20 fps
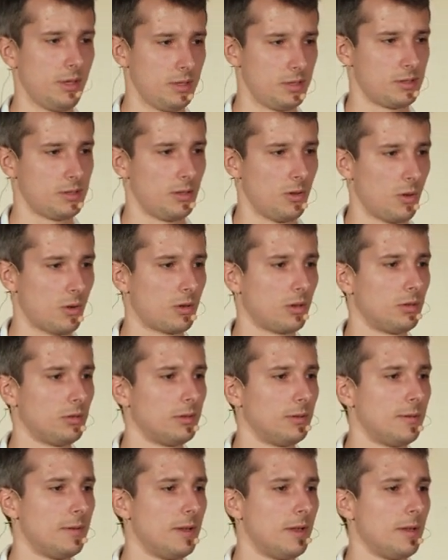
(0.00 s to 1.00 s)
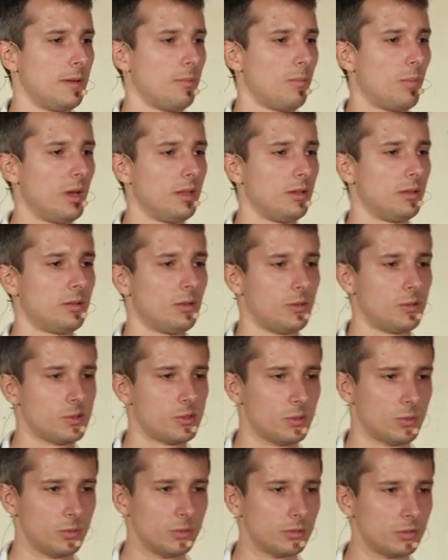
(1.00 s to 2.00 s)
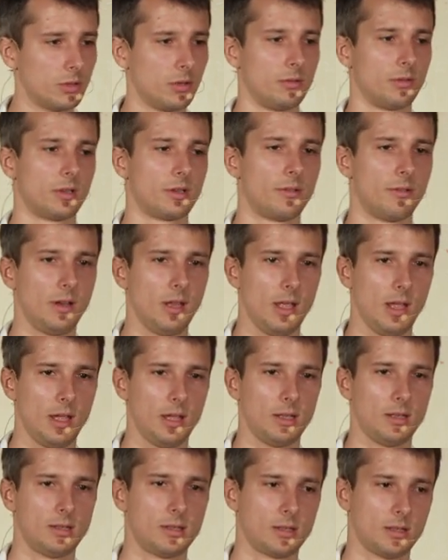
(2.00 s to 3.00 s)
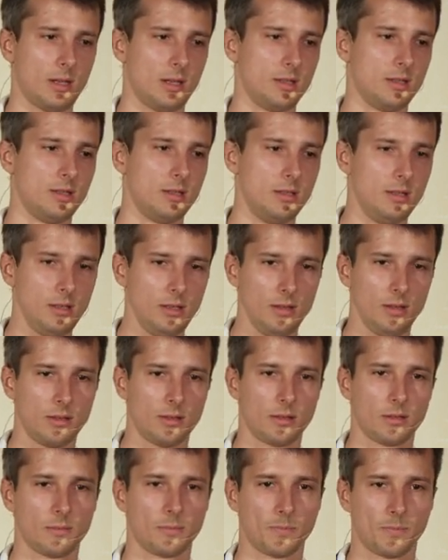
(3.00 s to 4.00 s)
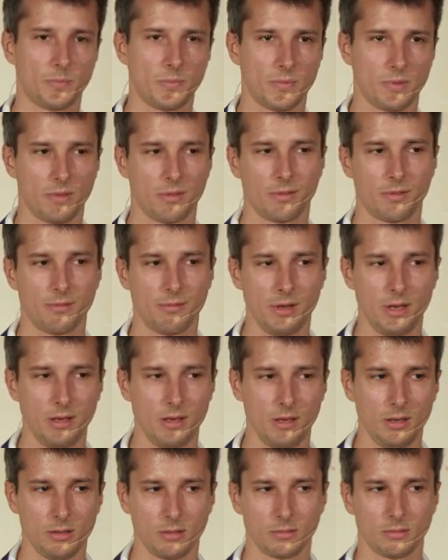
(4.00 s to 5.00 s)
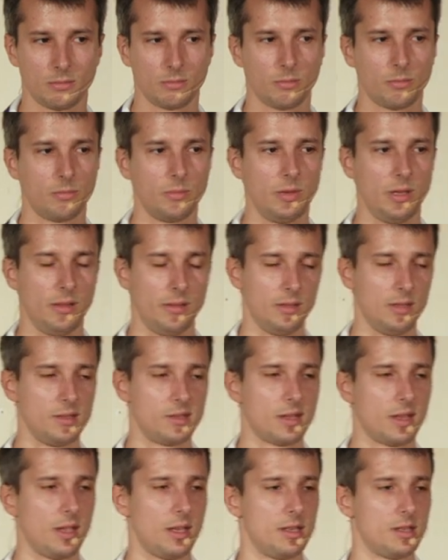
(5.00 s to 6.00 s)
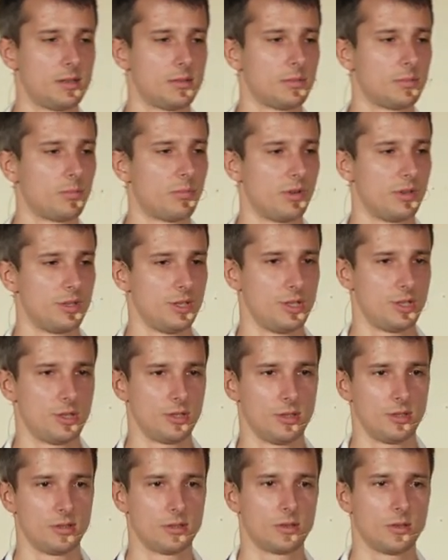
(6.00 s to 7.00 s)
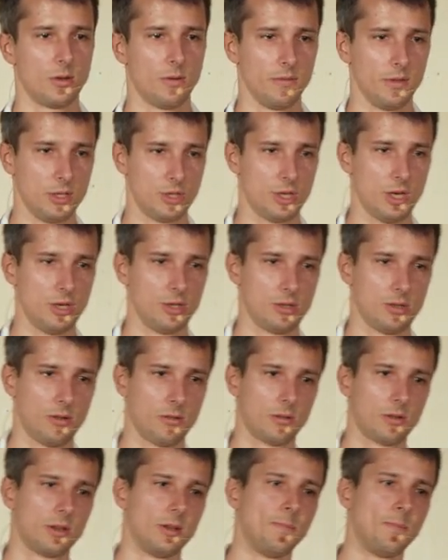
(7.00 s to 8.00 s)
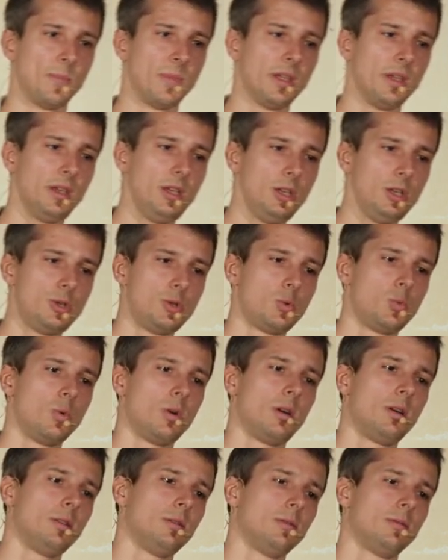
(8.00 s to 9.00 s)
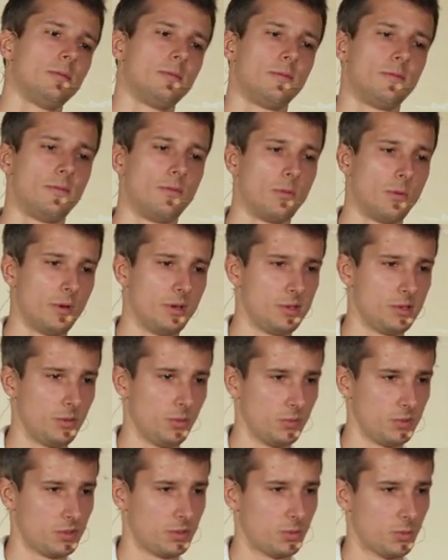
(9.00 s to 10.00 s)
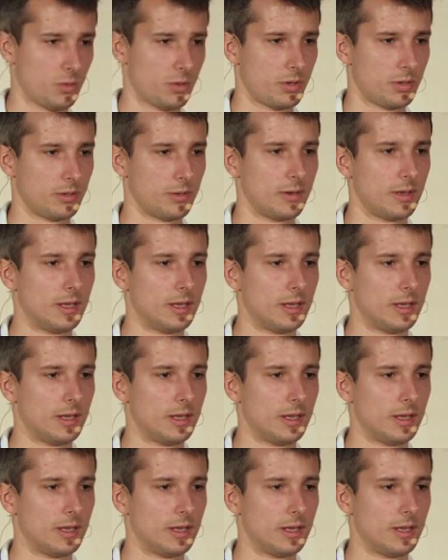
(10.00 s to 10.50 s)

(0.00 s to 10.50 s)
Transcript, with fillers: its local, but it's also gonna create underneath three, in this case, partitions of the changelog, each one for its own store.